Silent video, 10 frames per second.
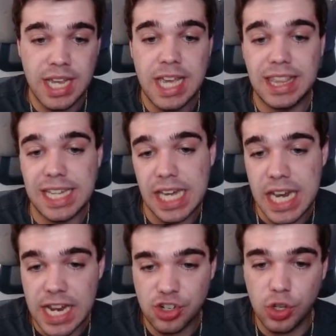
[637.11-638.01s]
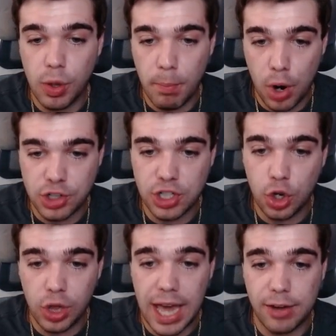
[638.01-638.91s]
the initial margin
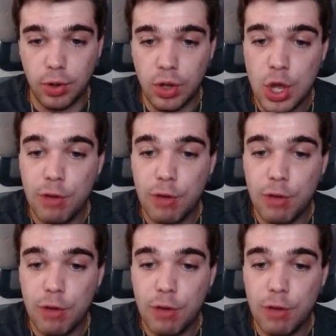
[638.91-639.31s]
collateral